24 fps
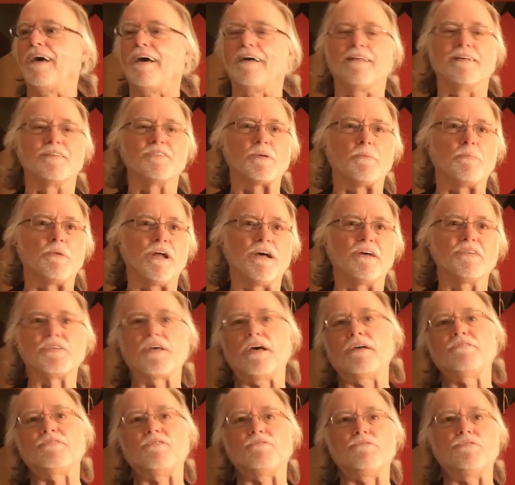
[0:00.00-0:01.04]
And then somebody else
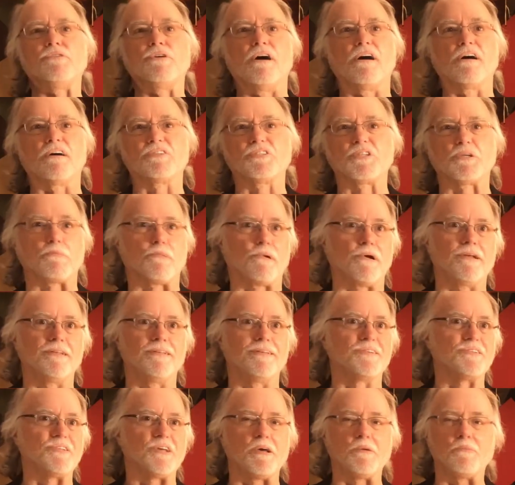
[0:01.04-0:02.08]
had 2 dogs
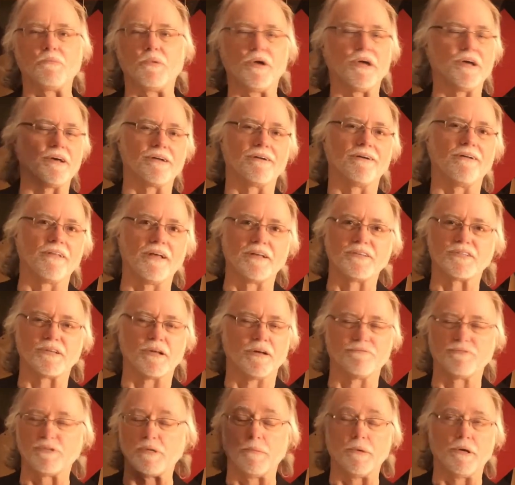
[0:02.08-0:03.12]
sprayed the same week and all that
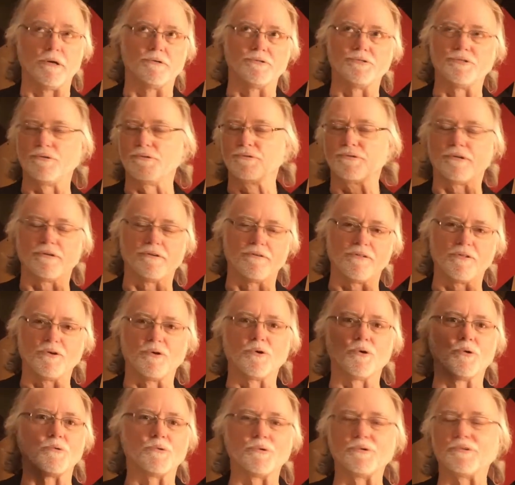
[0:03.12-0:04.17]
stuff, tomato juice, the
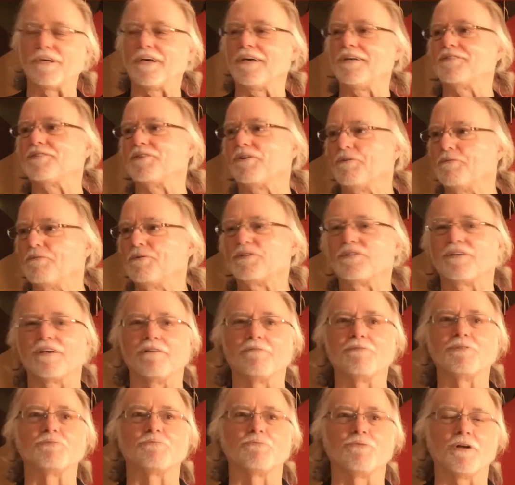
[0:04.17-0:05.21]
whole routine. So it
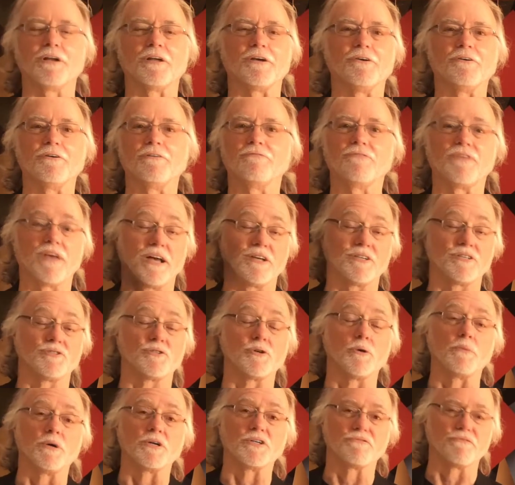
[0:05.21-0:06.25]
was really good. Thanks
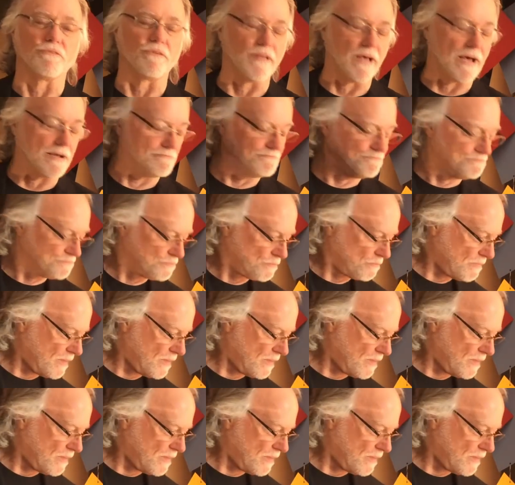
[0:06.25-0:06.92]
so much for that.